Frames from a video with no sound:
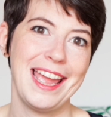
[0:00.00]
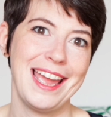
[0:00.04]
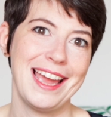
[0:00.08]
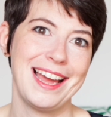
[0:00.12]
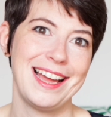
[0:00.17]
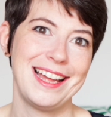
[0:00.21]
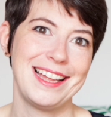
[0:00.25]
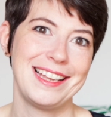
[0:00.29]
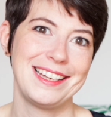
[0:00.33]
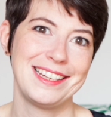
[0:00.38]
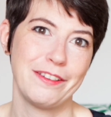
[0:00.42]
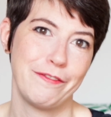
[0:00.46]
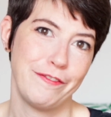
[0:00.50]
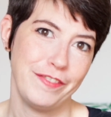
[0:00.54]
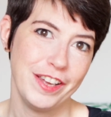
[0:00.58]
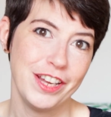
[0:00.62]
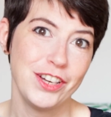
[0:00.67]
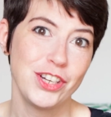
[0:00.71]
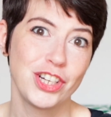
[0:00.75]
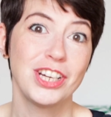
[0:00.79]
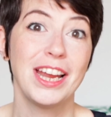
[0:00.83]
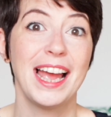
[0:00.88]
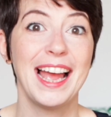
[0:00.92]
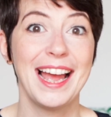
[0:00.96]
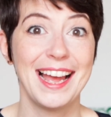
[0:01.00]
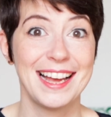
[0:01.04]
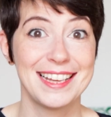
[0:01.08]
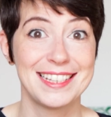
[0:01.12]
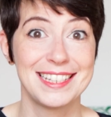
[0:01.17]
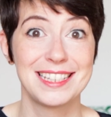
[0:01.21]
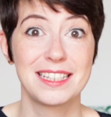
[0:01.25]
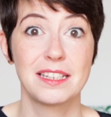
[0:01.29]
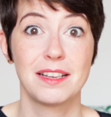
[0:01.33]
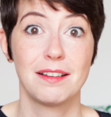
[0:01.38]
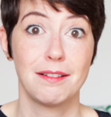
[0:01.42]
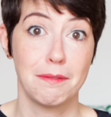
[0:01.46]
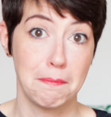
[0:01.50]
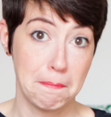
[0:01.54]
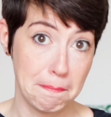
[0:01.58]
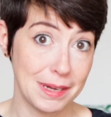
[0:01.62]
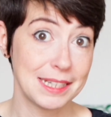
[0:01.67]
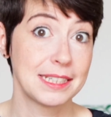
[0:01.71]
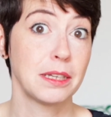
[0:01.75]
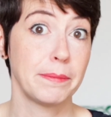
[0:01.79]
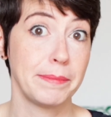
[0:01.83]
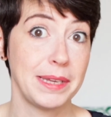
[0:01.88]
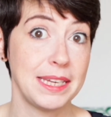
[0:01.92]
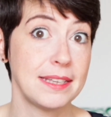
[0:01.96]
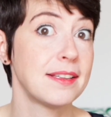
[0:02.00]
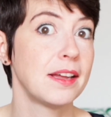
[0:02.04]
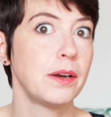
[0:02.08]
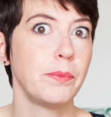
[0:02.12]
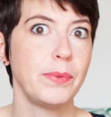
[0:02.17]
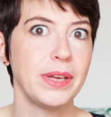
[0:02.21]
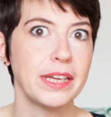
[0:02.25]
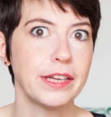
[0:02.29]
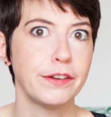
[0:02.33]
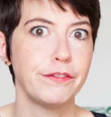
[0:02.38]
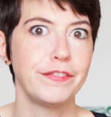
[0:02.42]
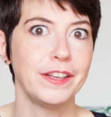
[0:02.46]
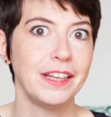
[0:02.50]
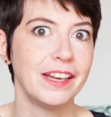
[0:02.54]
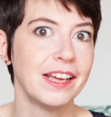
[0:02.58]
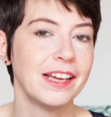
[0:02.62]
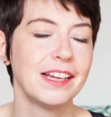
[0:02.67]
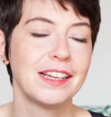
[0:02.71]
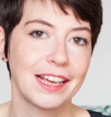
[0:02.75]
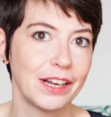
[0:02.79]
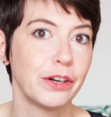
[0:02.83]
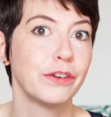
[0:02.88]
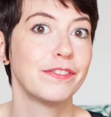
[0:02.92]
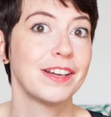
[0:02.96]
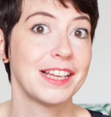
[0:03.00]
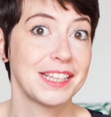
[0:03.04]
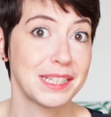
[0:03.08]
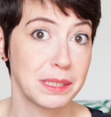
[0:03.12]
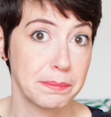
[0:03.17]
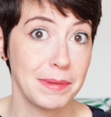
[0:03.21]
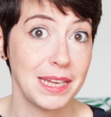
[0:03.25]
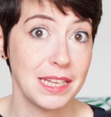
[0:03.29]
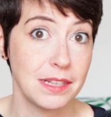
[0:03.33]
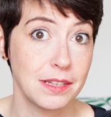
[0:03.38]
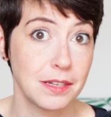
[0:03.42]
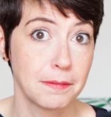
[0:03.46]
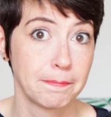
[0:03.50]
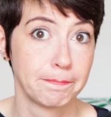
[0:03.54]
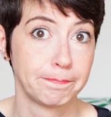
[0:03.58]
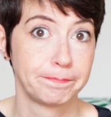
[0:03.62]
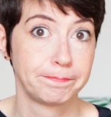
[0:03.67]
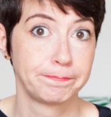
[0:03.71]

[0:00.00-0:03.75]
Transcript: and fish as muscle meat, and we can feed it kind of as meat.